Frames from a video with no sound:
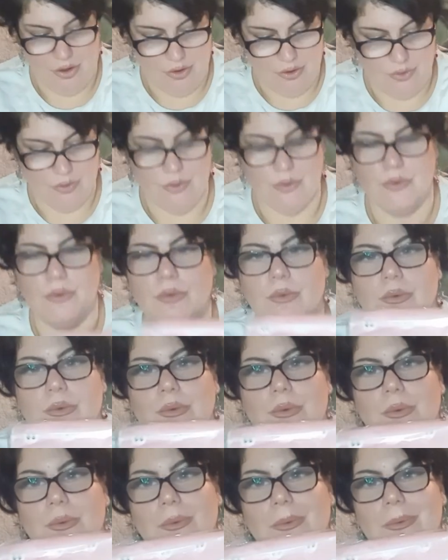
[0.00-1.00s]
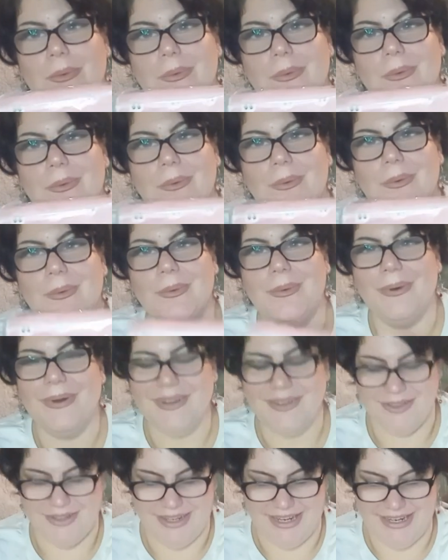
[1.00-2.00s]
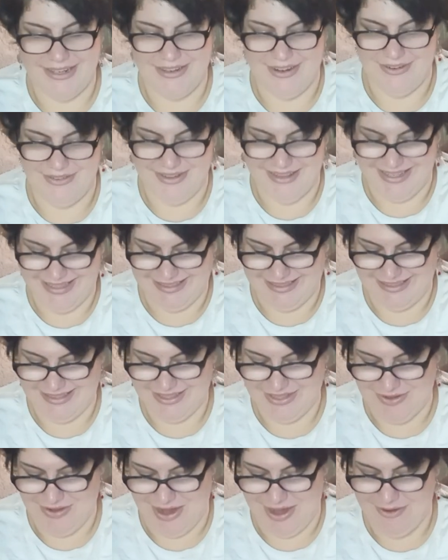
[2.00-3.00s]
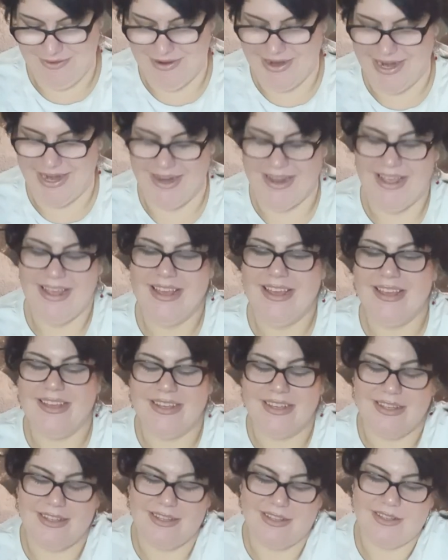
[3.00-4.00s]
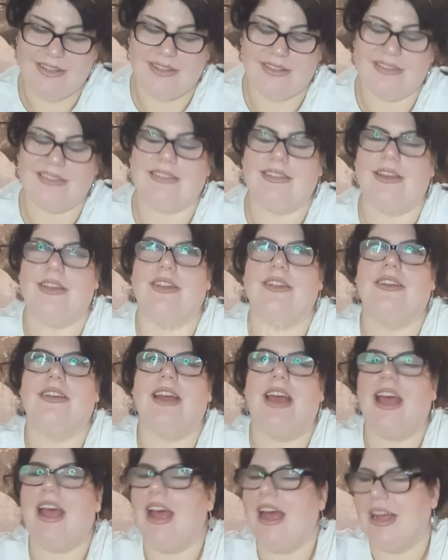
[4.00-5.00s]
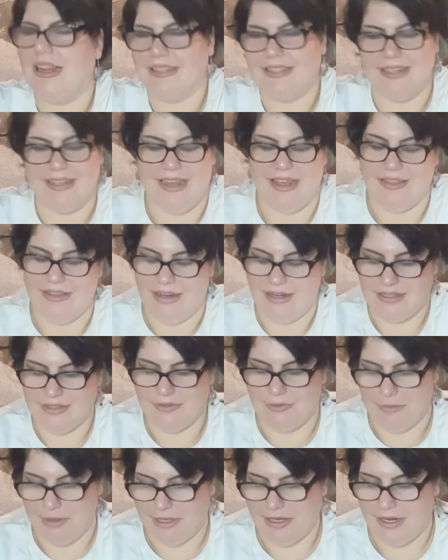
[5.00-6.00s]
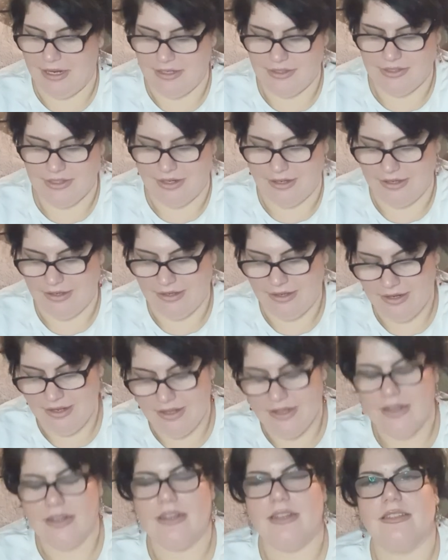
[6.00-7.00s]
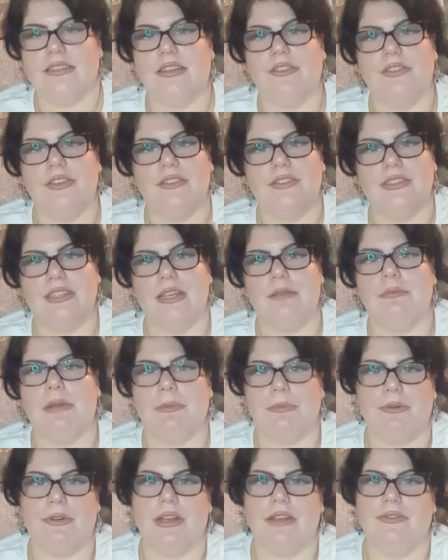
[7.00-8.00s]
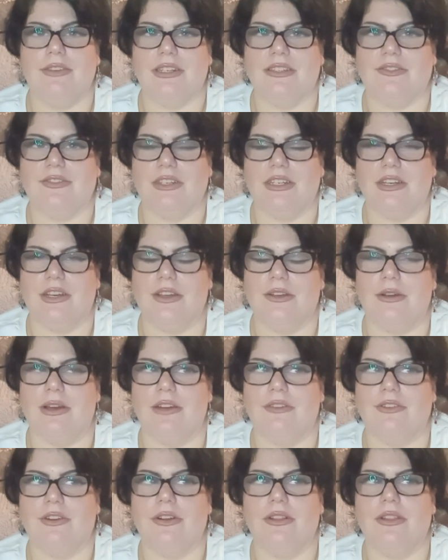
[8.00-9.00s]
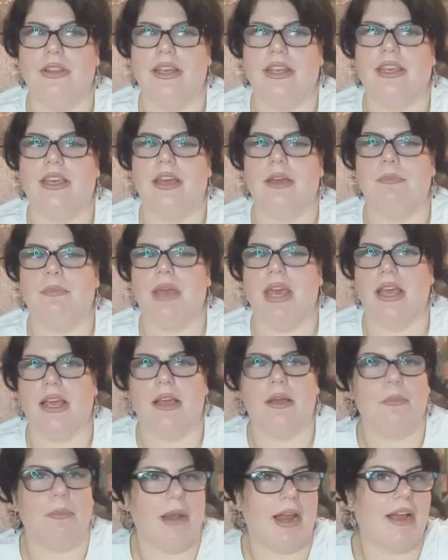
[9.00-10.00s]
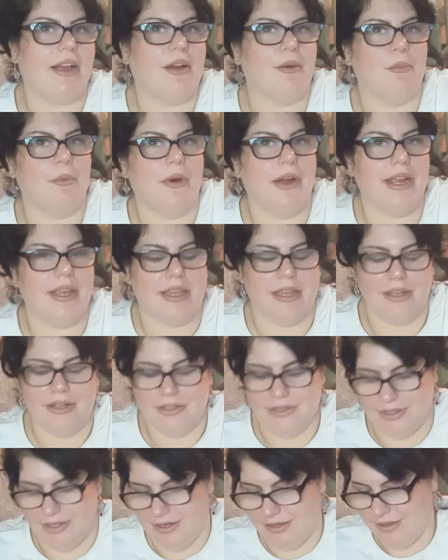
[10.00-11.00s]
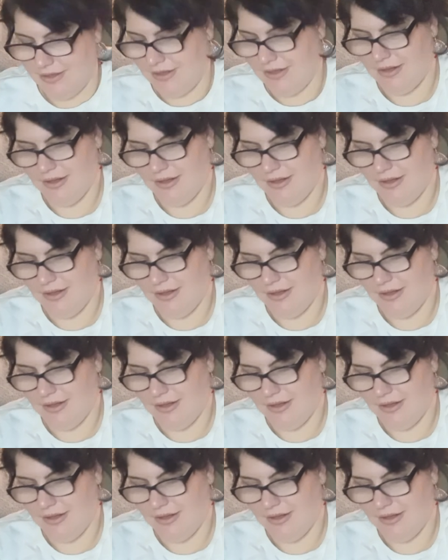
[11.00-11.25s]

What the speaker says: Oh, I know what this is straight away. So I had to get these for my kitchen. Because if you've seen my previous video, I've got like a pink, black and white kitchen.